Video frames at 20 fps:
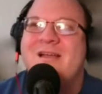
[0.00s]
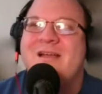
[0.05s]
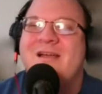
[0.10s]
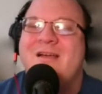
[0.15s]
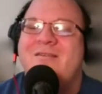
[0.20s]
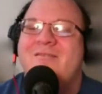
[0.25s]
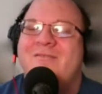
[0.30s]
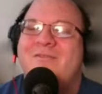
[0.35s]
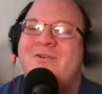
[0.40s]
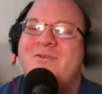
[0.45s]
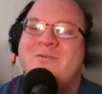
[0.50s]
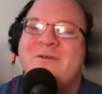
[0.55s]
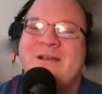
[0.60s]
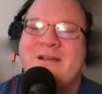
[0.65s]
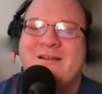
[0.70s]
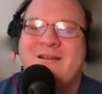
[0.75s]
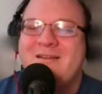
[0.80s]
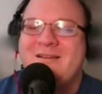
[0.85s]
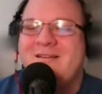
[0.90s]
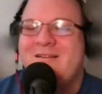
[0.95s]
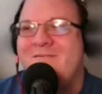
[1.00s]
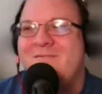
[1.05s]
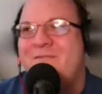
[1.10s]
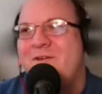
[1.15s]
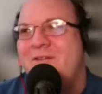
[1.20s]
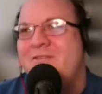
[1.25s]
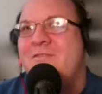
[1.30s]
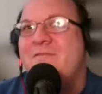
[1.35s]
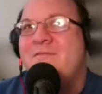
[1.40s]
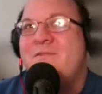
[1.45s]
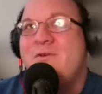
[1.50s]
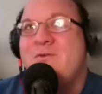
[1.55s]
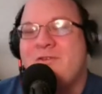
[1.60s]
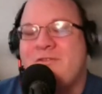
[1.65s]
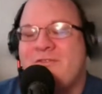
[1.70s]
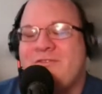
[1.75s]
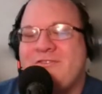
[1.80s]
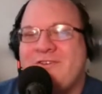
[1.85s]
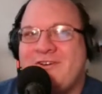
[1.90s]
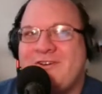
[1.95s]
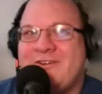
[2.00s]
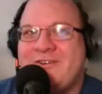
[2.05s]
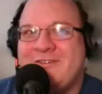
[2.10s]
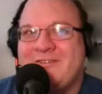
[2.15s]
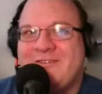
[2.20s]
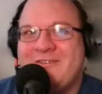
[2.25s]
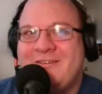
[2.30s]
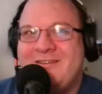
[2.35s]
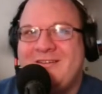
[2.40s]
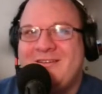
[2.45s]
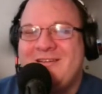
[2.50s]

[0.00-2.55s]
Yeah, real quick, for those of you concerned,